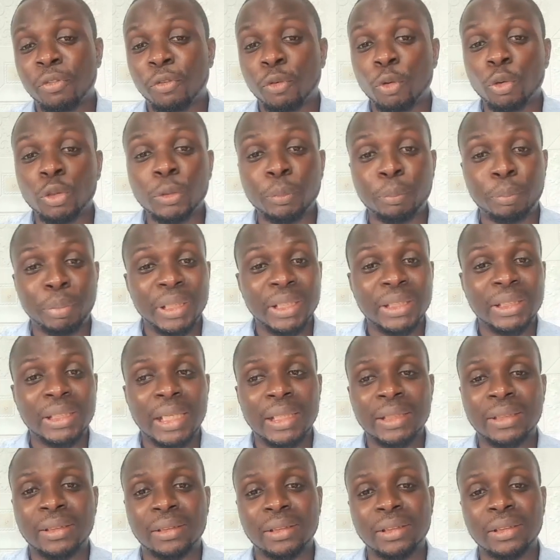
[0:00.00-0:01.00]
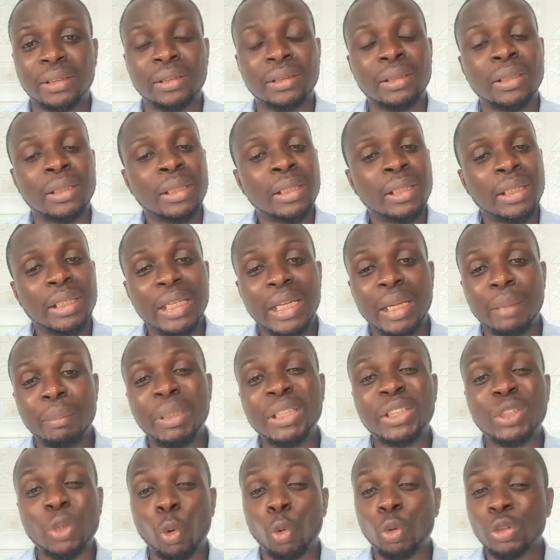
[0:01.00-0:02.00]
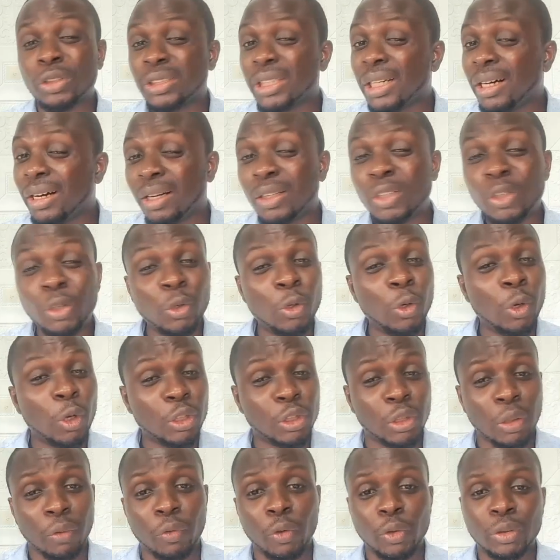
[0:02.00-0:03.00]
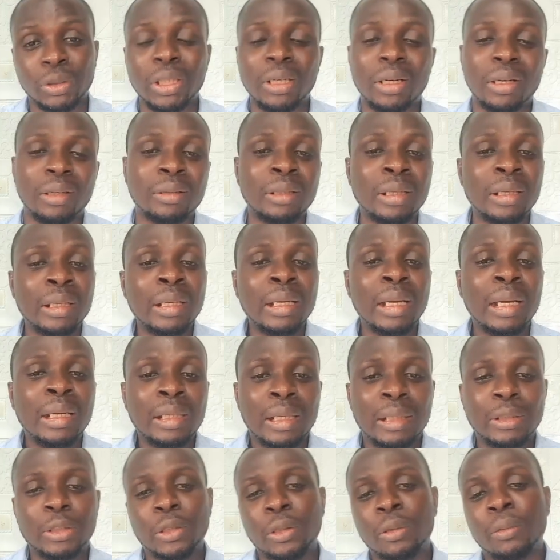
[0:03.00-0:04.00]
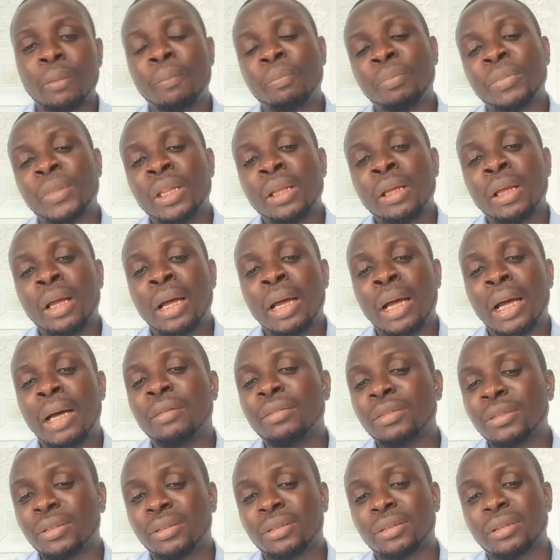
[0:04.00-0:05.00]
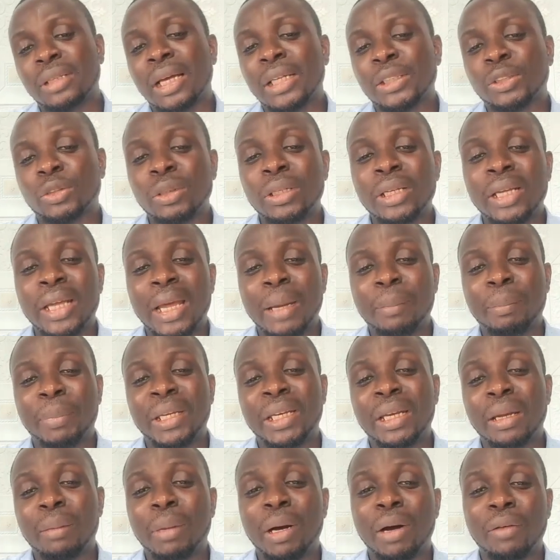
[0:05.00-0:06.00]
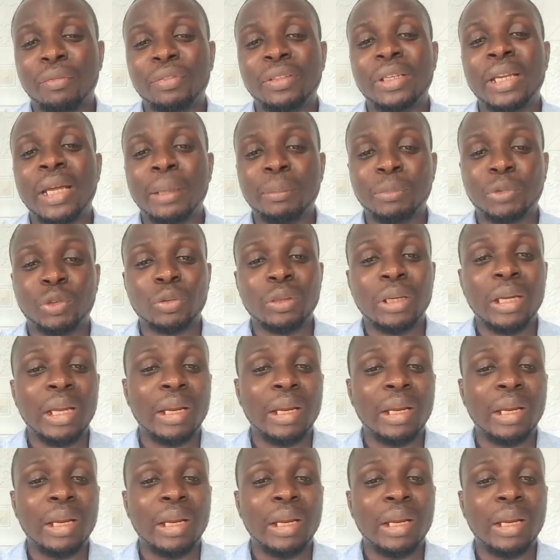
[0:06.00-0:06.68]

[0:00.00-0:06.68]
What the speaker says: food businesses, name it, hotel, loads of hotel, I haven't actually helped a number of them to